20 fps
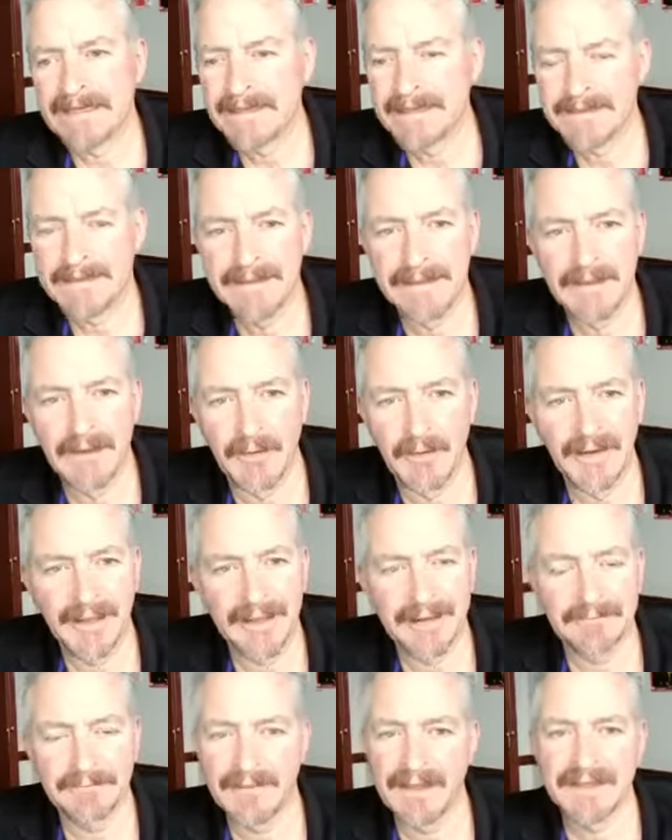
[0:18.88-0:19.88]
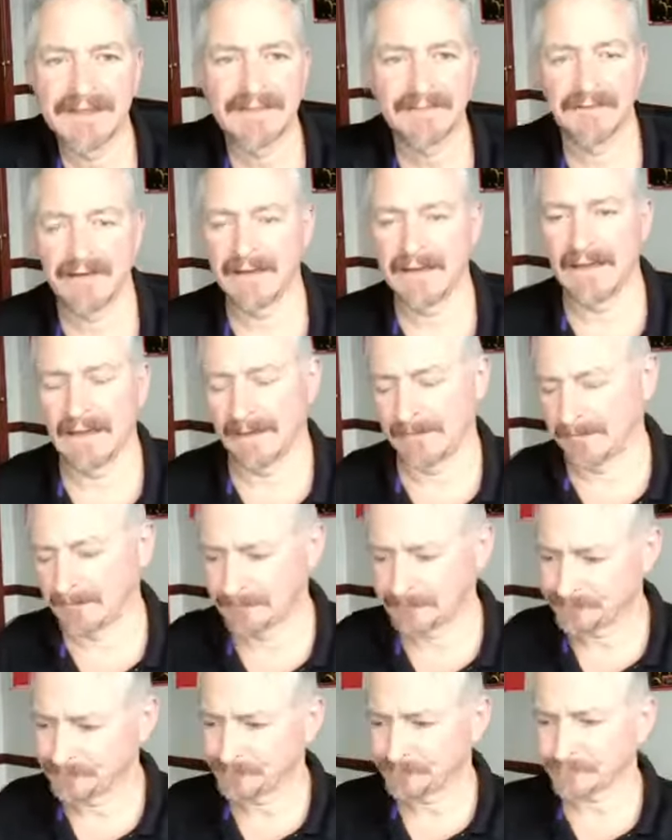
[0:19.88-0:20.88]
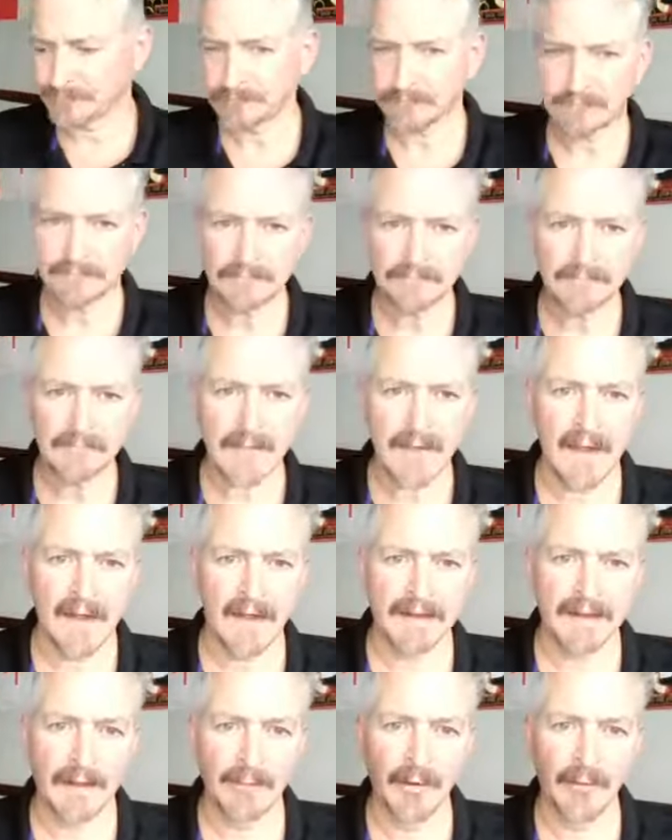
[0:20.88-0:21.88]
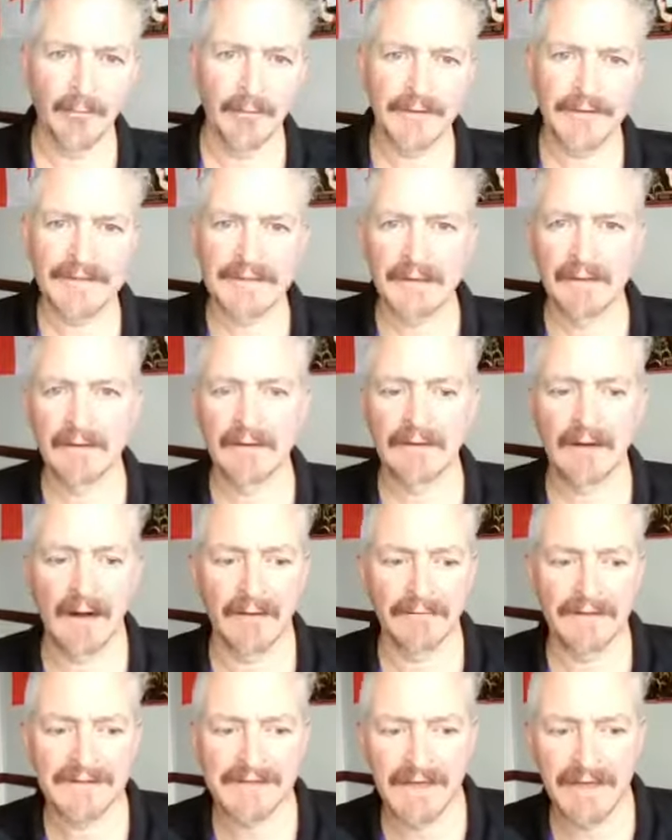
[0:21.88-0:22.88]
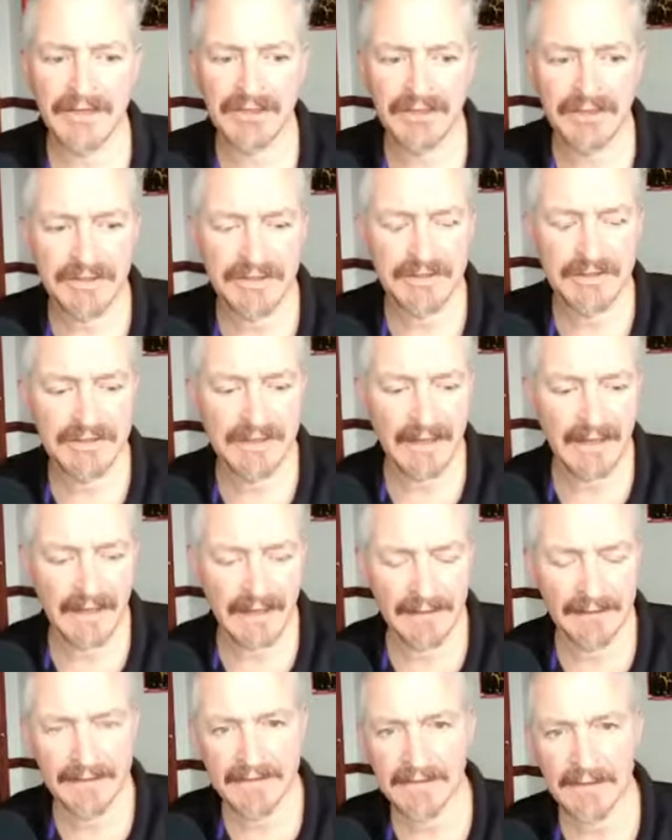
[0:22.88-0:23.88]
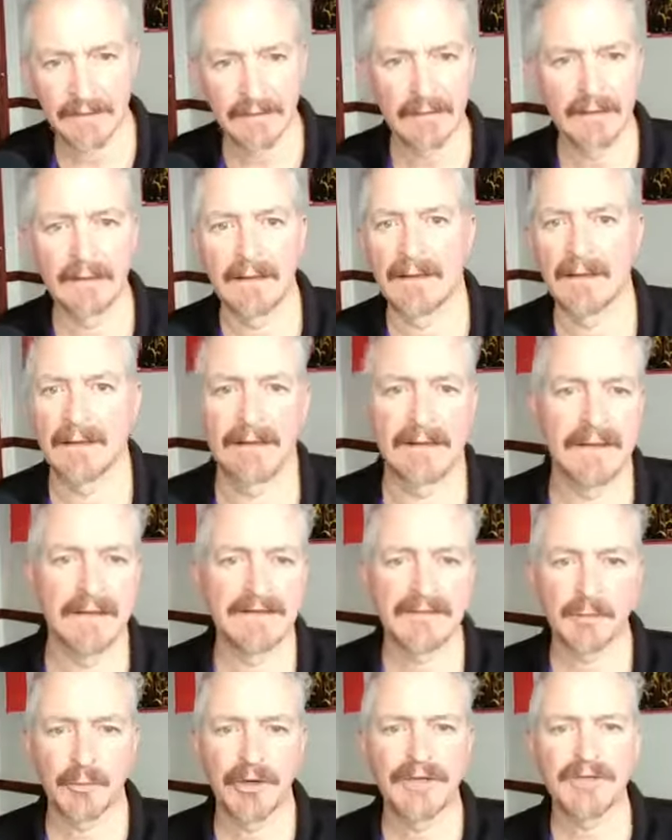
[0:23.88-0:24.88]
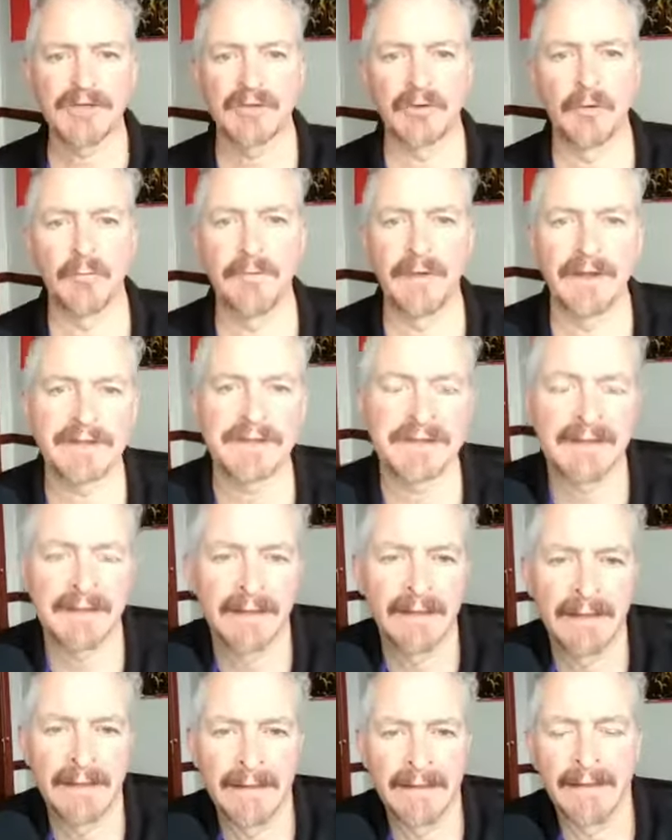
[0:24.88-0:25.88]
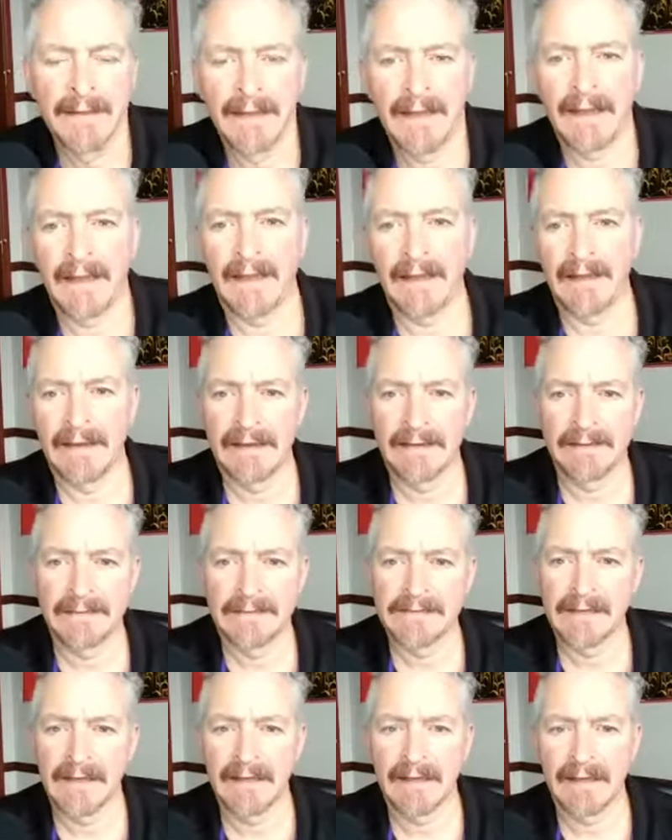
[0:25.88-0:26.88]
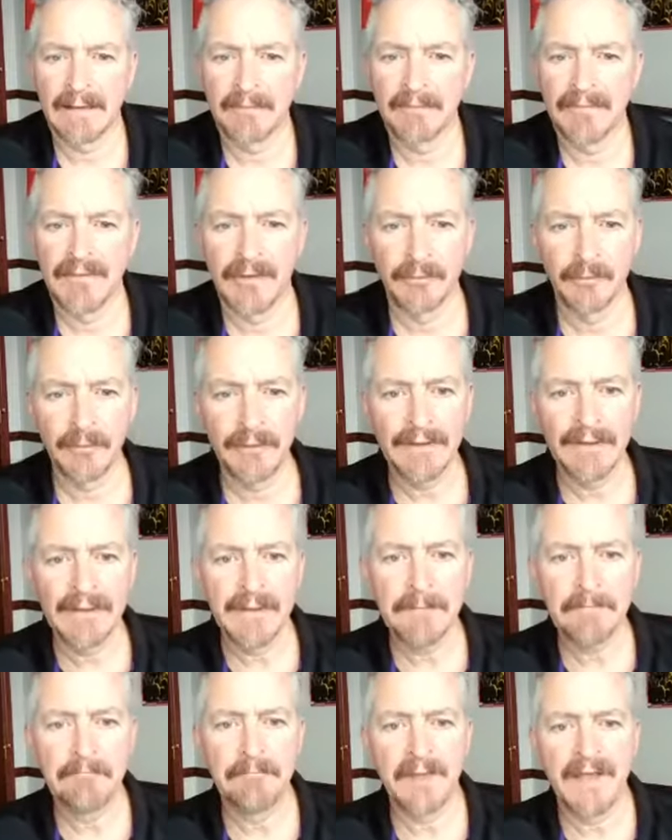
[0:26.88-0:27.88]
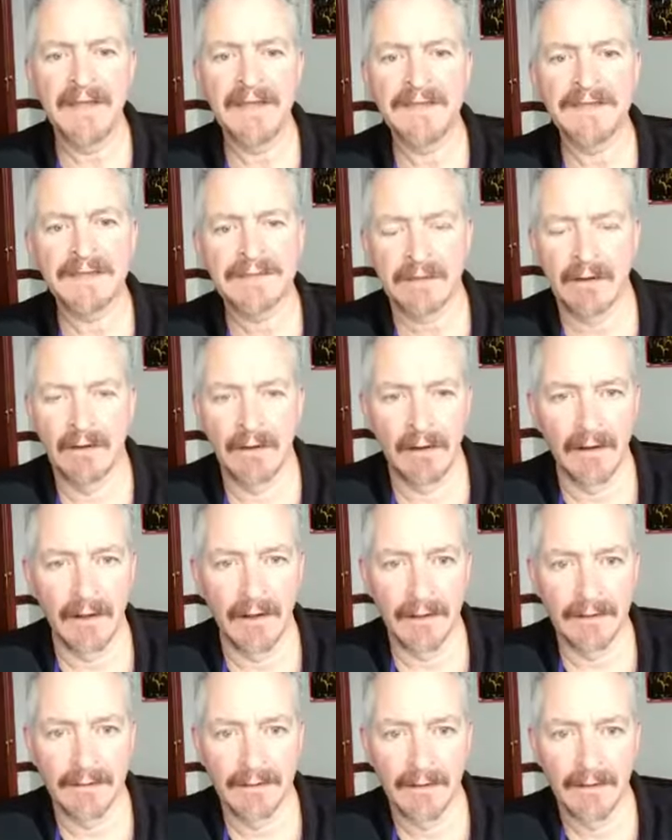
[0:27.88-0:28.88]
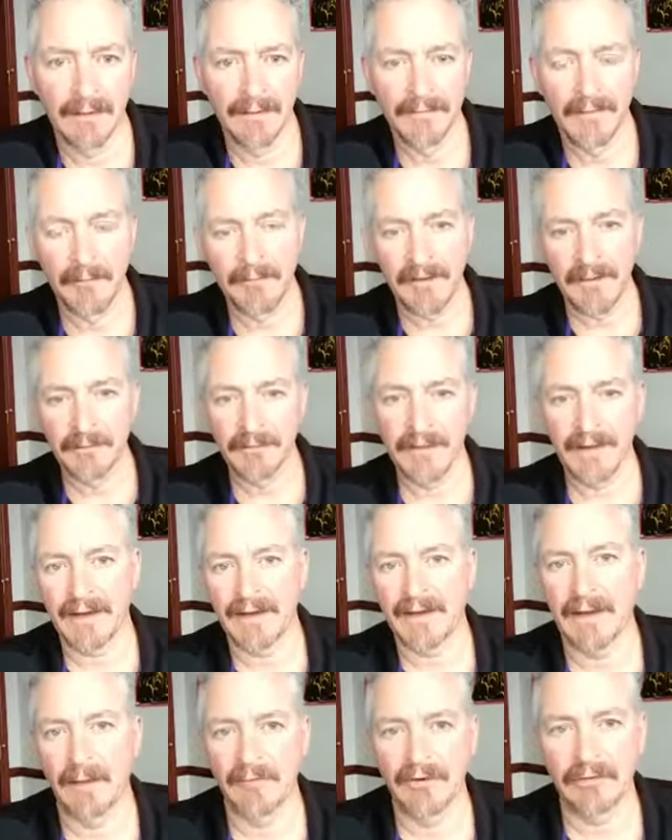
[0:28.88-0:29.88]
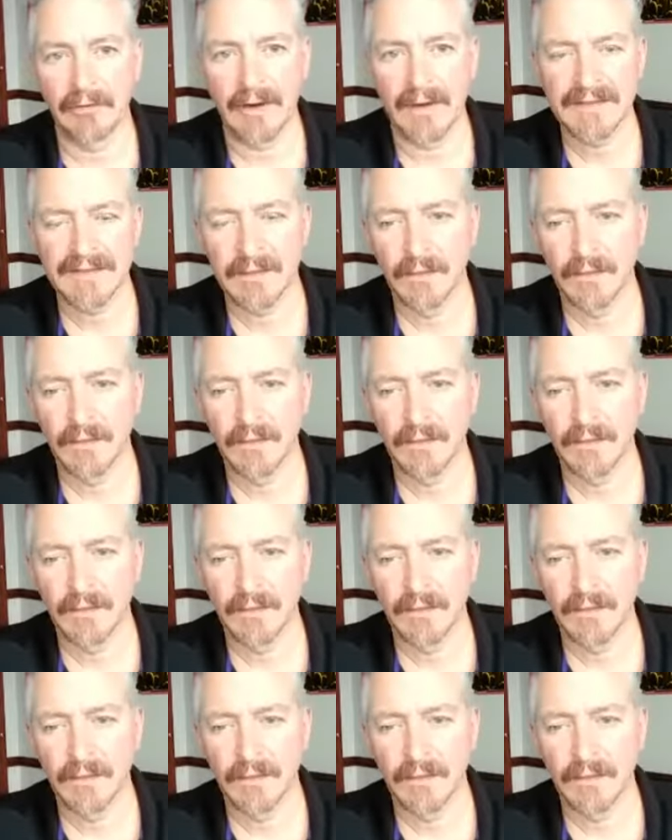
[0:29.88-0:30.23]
It's funny. I come up with these little conversations, these little inspirational bits, and they're really based on the people that I come across.